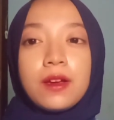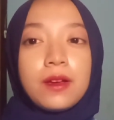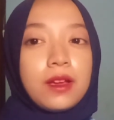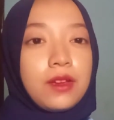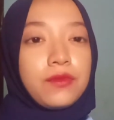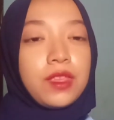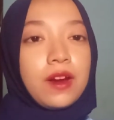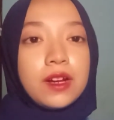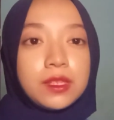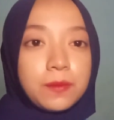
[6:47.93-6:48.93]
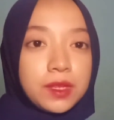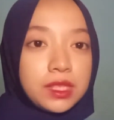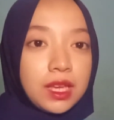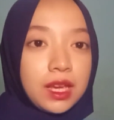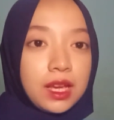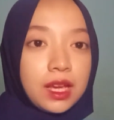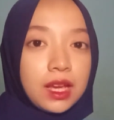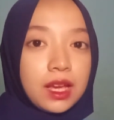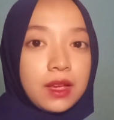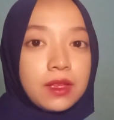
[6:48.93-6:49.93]
If there is mistake,
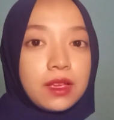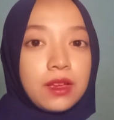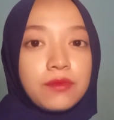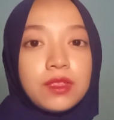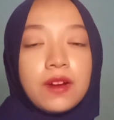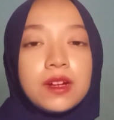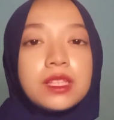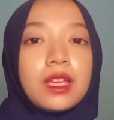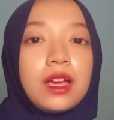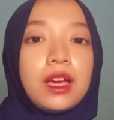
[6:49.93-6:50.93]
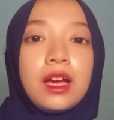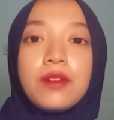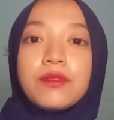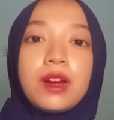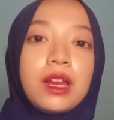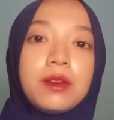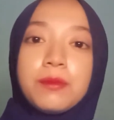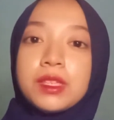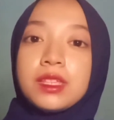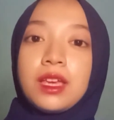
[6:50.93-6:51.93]
if there is I have any
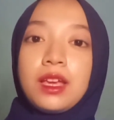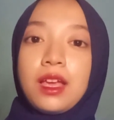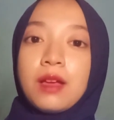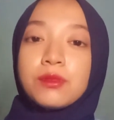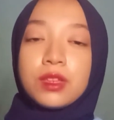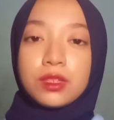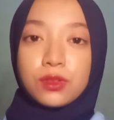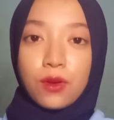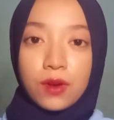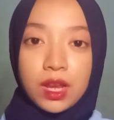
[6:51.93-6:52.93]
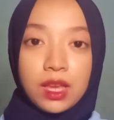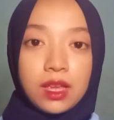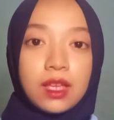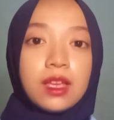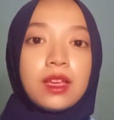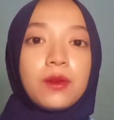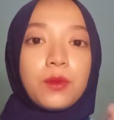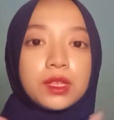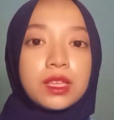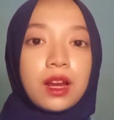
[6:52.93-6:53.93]
mistake, I'm say sorry.
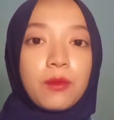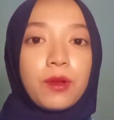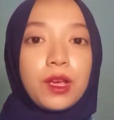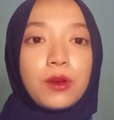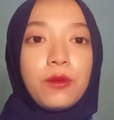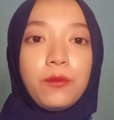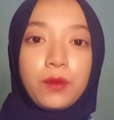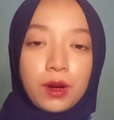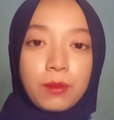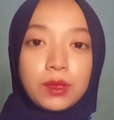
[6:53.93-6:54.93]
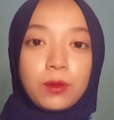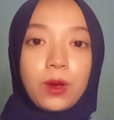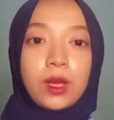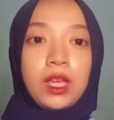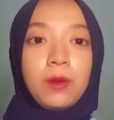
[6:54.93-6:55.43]
Wassalamualaikum warahmatullahi